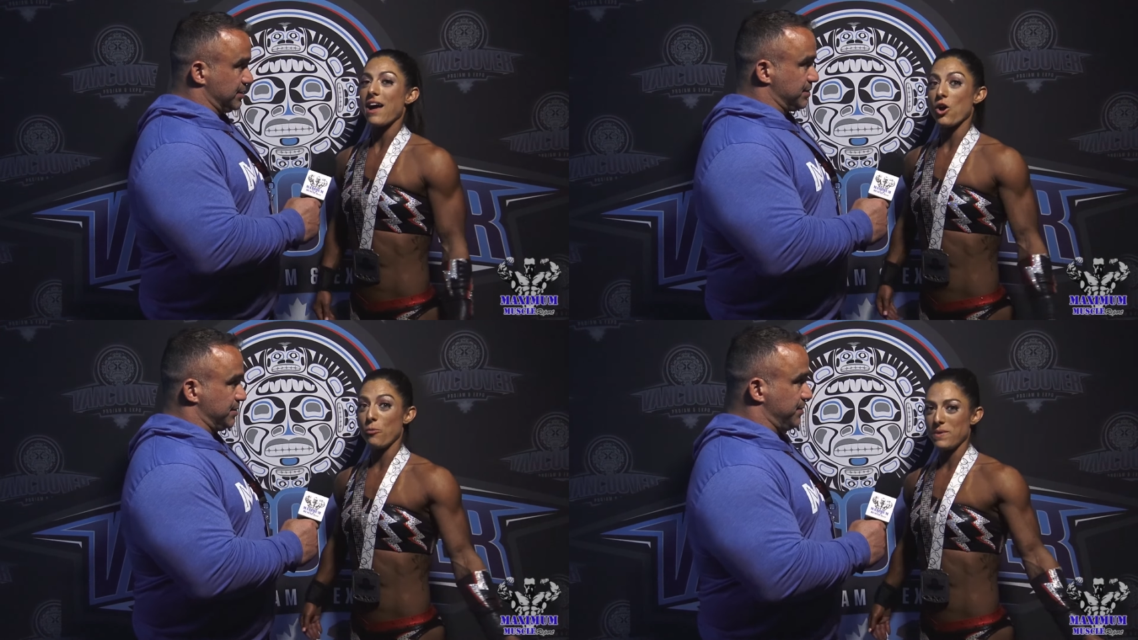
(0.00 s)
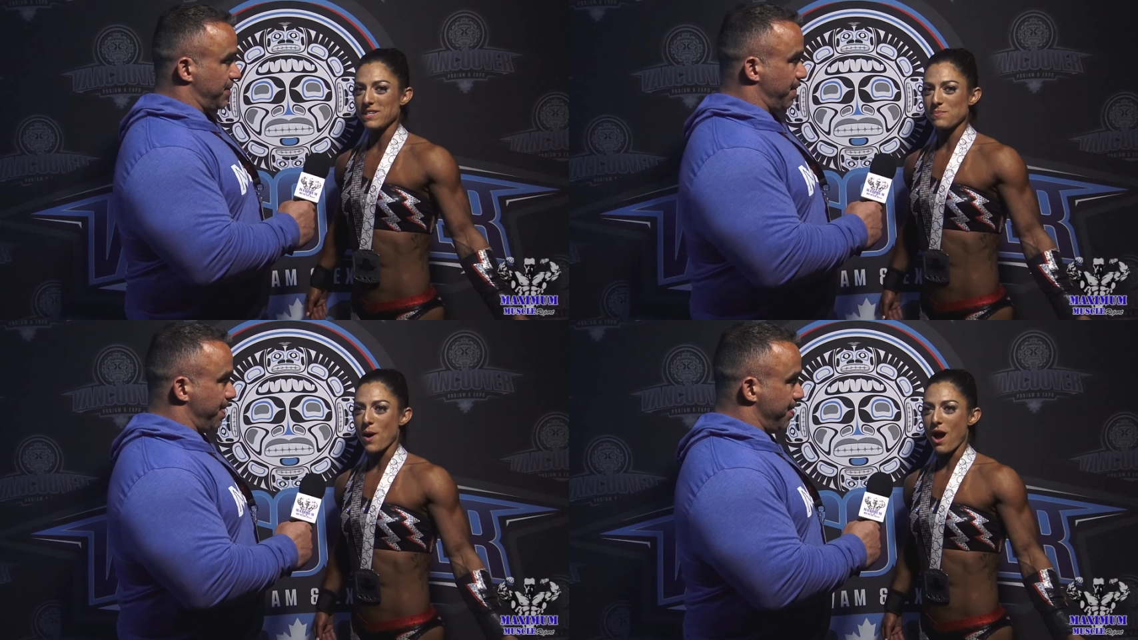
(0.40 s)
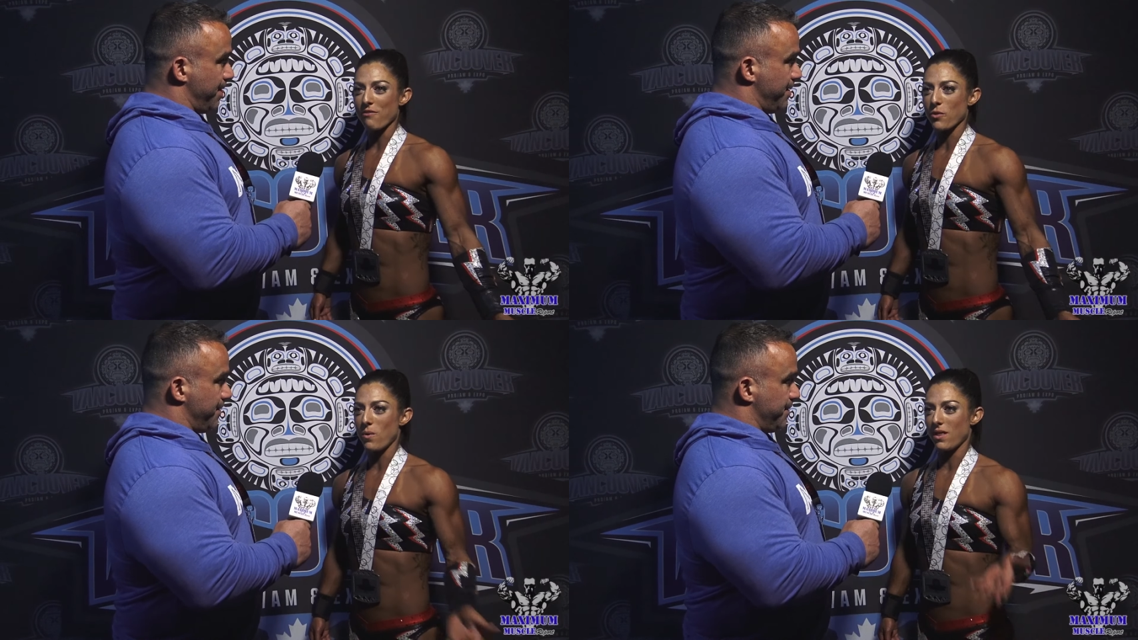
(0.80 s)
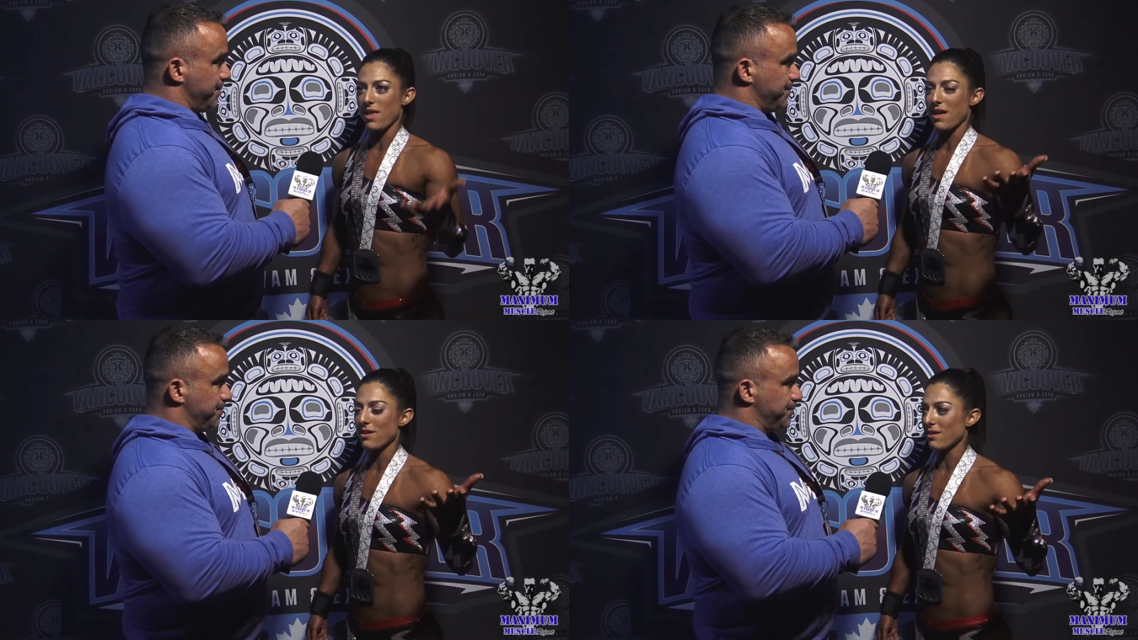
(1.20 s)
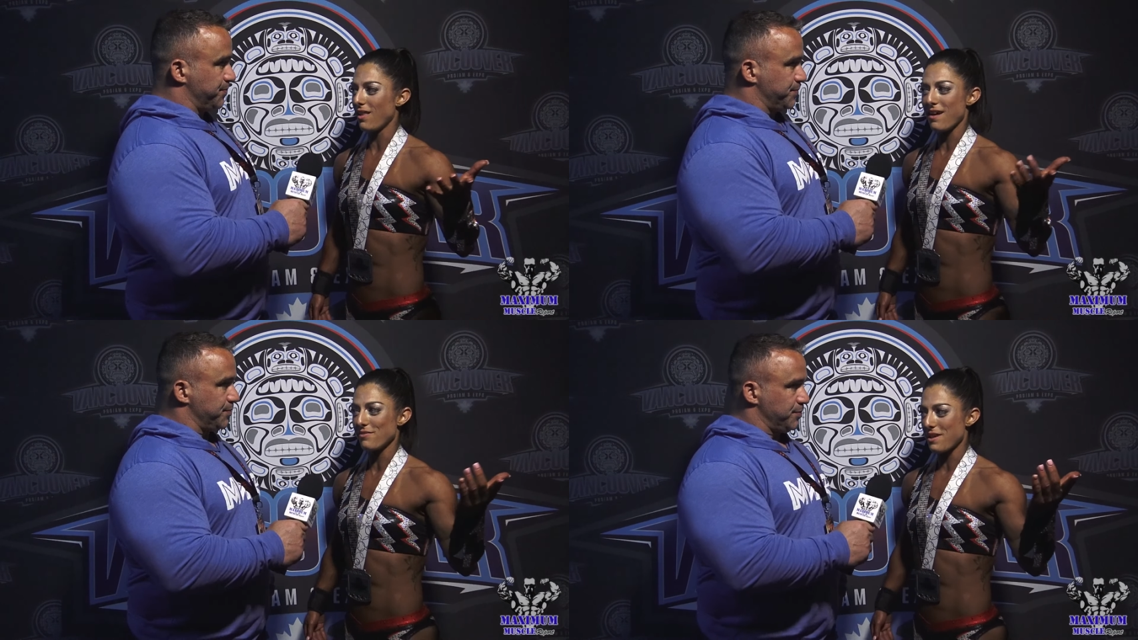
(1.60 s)
Speaker 1: I opened a spot for one of the other
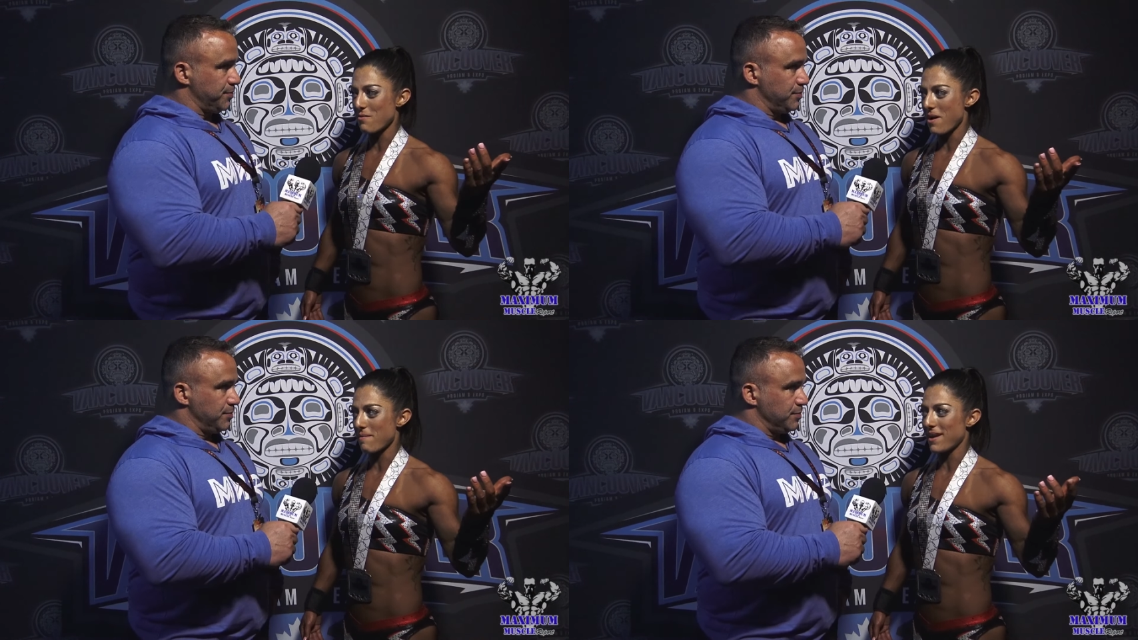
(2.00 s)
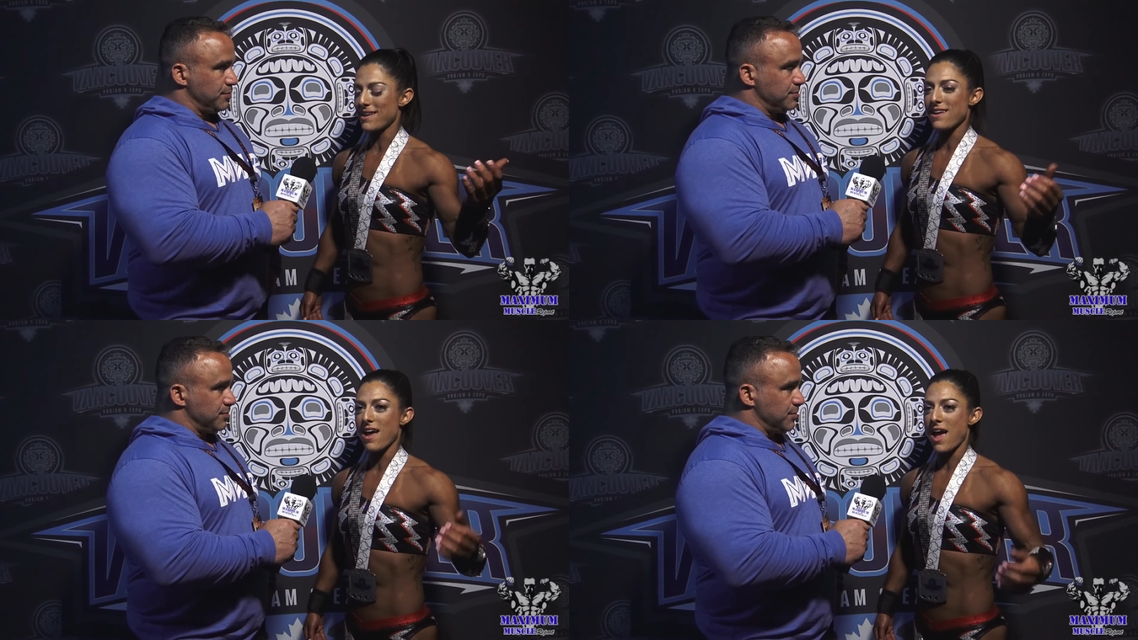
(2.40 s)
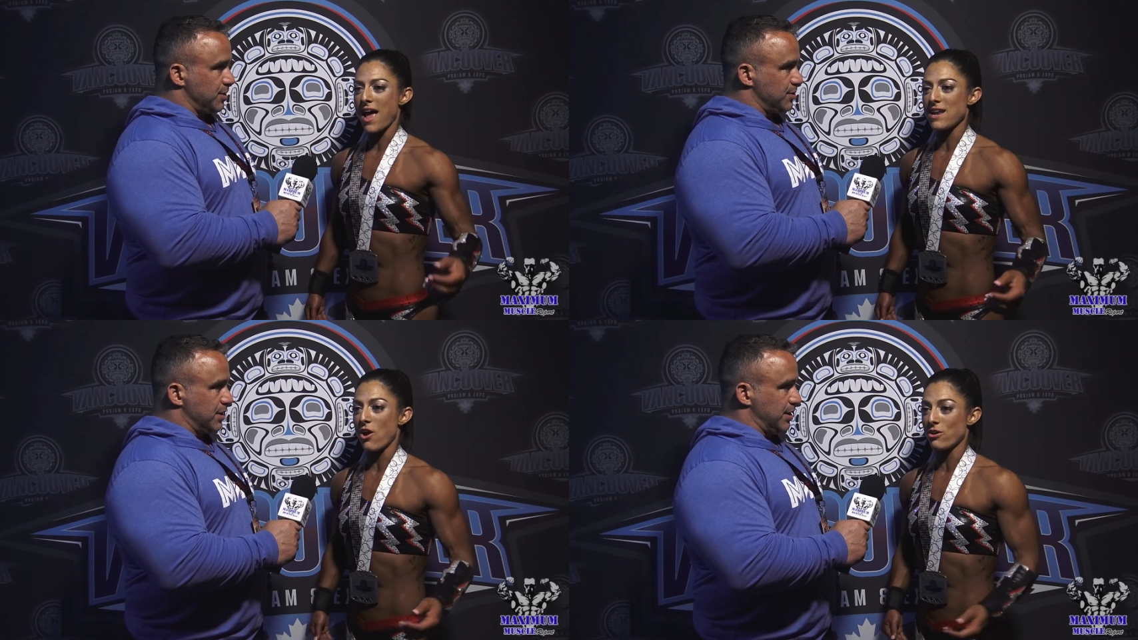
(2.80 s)
lovely women, and okay.